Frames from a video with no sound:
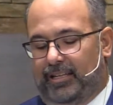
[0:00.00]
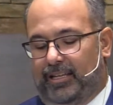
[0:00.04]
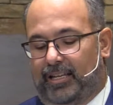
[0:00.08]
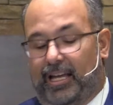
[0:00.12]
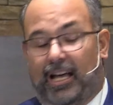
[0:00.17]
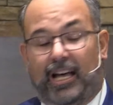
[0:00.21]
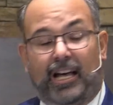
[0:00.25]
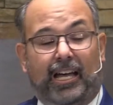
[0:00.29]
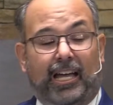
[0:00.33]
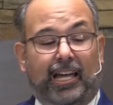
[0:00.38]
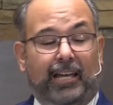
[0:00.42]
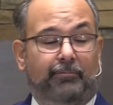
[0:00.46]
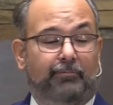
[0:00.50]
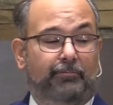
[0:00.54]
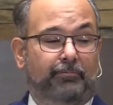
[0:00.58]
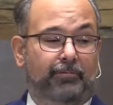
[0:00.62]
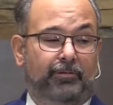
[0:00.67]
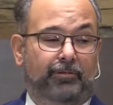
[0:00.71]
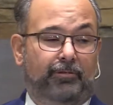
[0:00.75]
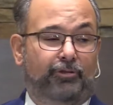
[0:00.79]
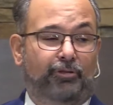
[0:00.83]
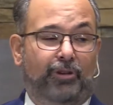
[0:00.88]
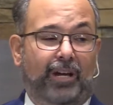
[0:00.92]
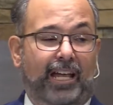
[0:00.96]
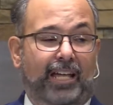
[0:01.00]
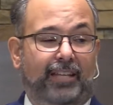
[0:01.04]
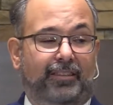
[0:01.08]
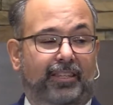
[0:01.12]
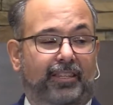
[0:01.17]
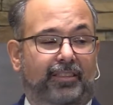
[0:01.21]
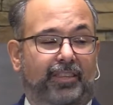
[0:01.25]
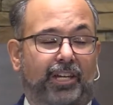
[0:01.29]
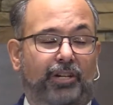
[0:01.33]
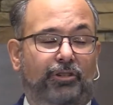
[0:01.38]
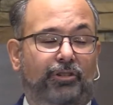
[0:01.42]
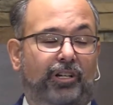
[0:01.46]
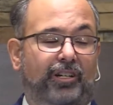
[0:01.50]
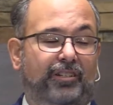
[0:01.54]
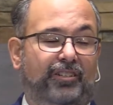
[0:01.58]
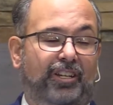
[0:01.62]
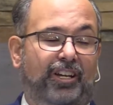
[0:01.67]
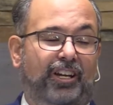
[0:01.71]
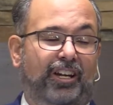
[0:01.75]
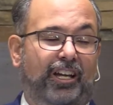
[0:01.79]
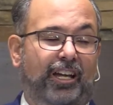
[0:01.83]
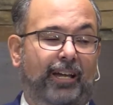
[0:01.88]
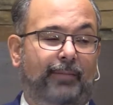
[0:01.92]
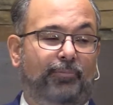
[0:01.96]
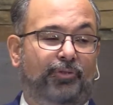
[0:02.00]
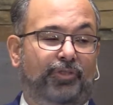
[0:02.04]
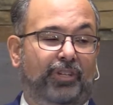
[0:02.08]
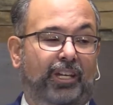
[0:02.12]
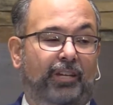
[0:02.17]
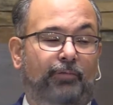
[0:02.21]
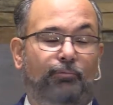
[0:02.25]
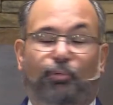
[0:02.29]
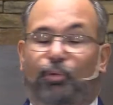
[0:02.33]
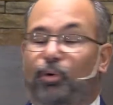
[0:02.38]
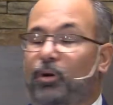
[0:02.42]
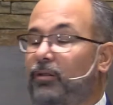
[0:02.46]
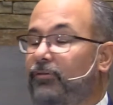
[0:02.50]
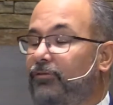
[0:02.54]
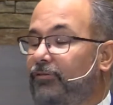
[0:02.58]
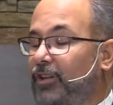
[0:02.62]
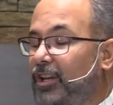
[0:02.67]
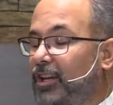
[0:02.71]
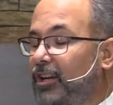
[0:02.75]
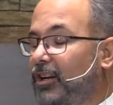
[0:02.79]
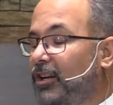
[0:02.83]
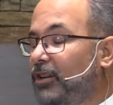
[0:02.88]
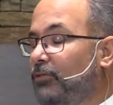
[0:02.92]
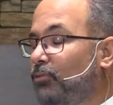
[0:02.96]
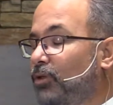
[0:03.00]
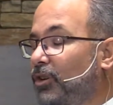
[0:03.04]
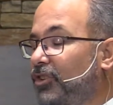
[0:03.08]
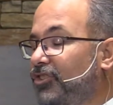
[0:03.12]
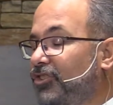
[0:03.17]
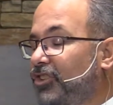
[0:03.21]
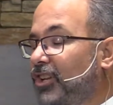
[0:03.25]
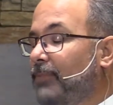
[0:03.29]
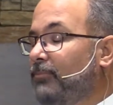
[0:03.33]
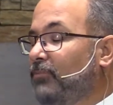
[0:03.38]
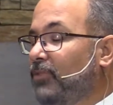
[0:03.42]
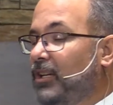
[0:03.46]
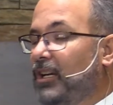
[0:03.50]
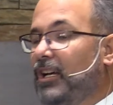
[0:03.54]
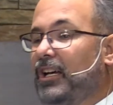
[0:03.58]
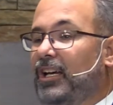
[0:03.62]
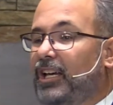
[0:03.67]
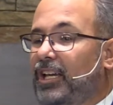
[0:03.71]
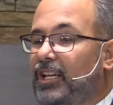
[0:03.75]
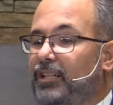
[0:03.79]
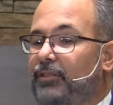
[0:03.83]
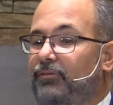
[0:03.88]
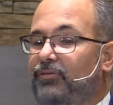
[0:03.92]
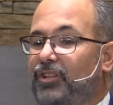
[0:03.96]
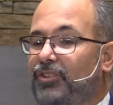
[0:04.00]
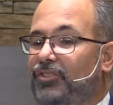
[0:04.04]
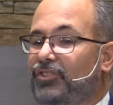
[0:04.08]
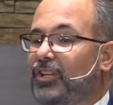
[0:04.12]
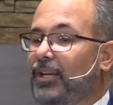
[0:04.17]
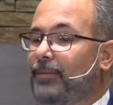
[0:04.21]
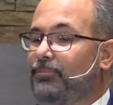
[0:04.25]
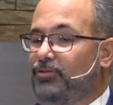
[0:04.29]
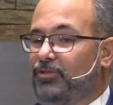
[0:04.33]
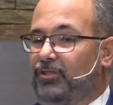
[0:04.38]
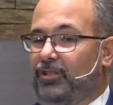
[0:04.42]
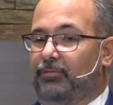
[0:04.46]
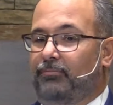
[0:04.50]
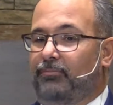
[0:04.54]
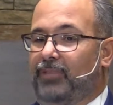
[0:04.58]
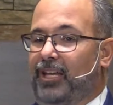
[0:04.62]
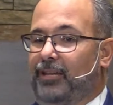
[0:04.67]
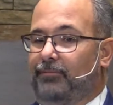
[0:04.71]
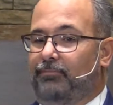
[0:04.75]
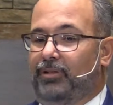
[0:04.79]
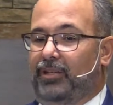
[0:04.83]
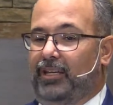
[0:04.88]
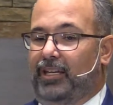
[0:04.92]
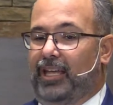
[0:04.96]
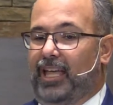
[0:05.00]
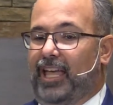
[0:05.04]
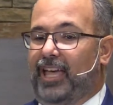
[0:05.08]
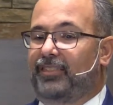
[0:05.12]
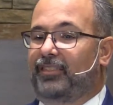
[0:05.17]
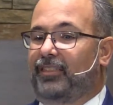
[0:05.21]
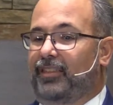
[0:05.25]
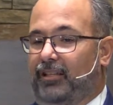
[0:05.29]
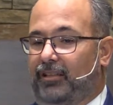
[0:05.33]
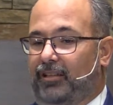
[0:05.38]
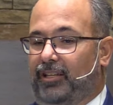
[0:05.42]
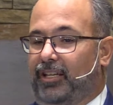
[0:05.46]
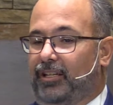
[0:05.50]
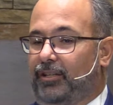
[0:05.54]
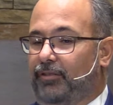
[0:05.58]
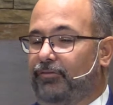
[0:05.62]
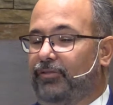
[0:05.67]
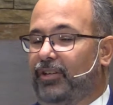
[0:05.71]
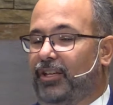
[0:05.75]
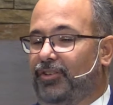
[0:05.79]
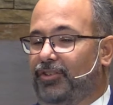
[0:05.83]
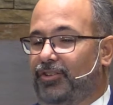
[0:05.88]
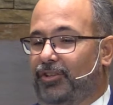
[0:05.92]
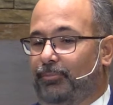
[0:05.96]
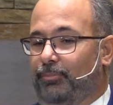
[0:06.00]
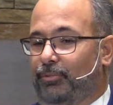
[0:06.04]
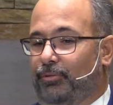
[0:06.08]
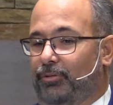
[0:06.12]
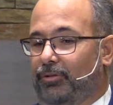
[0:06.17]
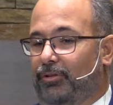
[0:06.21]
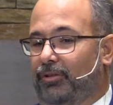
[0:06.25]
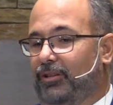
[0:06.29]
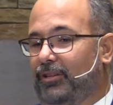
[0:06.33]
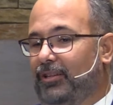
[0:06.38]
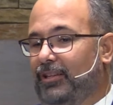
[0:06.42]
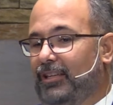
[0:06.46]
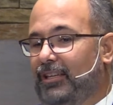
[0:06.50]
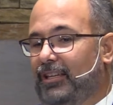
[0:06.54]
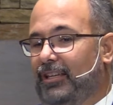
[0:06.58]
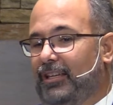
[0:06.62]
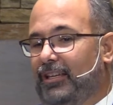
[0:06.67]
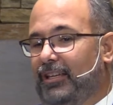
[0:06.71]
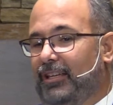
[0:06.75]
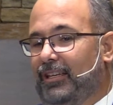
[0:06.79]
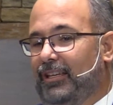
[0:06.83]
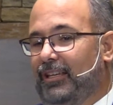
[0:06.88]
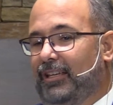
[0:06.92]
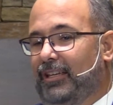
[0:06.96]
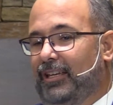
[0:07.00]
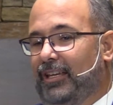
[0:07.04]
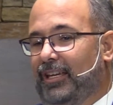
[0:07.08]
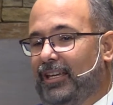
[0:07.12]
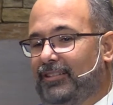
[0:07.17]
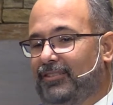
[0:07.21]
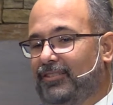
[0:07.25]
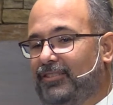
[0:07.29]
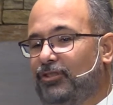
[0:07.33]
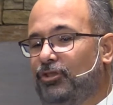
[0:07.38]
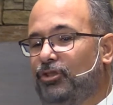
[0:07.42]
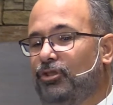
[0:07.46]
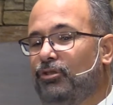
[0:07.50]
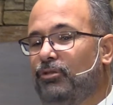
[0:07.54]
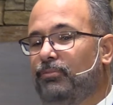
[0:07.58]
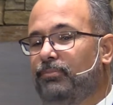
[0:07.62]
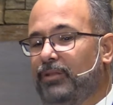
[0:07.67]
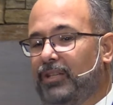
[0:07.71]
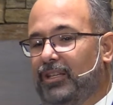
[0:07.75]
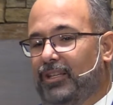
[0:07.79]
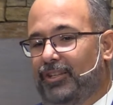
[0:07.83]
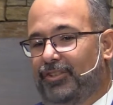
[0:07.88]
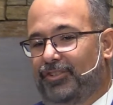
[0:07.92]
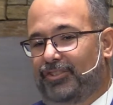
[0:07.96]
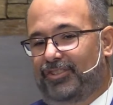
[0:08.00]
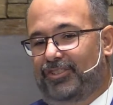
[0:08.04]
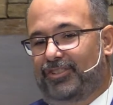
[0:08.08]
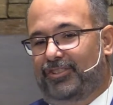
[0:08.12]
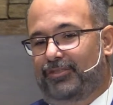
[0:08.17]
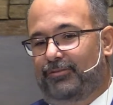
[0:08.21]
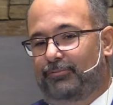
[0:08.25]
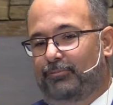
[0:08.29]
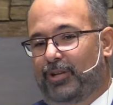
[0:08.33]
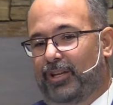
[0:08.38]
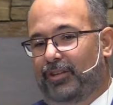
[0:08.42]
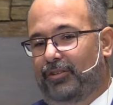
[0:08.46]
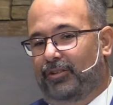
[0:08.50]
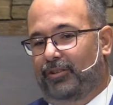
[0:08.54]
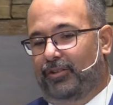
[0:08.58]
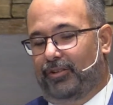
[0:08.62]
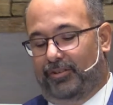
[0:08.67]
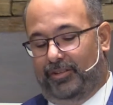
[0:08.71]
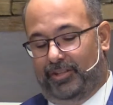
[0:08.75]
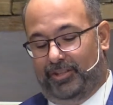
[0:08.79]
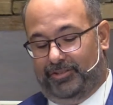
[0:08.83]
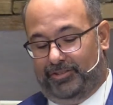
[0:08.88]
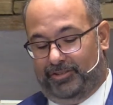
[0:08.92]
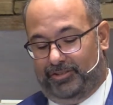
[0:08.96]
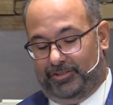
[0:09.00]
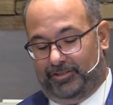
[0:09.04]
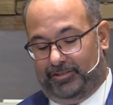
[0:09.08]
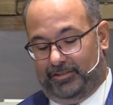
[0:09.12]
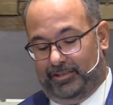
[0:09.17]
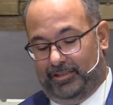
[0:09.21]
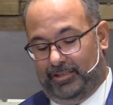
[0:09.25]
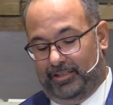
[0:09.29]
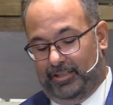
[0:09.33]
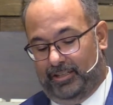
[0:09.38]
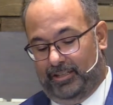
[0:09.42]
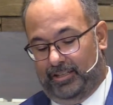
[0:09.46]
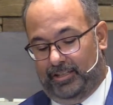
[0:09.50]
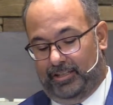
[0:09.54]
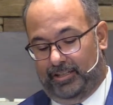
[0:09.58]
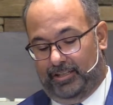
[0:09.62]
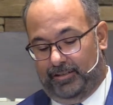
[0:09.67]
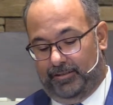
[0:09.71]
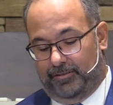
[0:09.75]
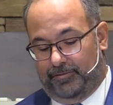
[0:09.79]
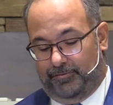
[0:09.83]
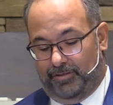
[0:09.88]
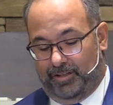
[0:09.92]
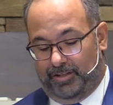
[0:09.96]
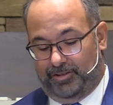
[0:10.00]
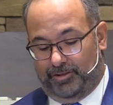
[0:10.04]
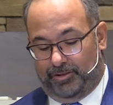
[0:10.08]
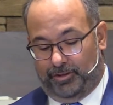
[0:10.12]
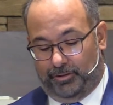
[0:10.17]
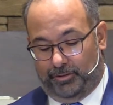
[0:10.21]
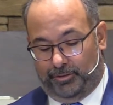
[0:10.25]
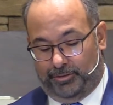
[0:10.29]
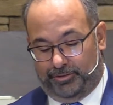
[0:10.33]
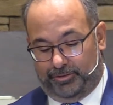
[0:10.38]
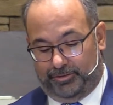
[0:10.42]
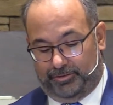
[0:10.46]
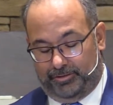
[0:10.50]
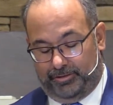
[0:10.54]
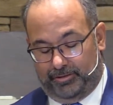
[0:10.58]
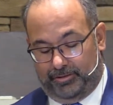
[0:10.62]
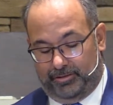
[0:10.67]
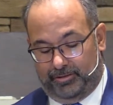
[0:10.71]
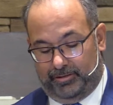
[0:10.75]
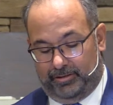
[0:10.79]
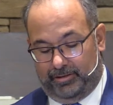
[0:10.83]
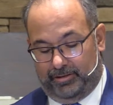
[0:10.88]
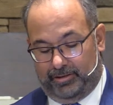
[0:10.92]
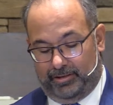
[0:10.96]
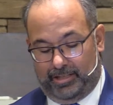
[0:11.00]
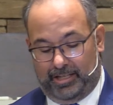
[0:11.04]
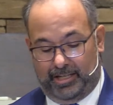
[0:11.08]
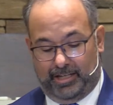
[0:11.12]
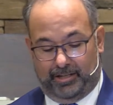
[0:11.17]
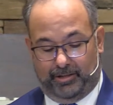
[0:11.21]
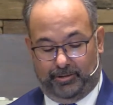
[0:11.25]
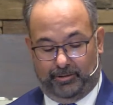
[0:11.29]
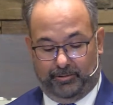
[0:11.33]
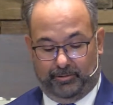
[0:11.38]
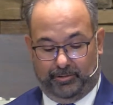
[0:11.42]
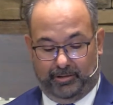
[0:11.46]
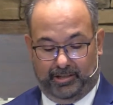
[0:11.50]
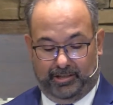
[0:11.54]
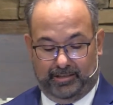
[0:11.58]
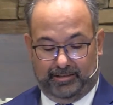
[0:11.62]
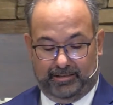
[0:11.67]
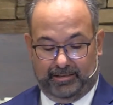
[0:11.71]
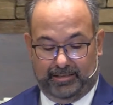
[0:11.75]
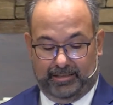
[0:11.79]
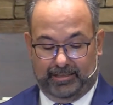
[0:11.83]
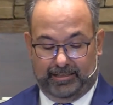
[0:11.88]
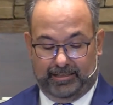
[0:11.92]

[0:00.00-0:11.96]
I grant that there are times in warfare where some kind of deception may be ethically defensible. It's dubious whether this fits those categories.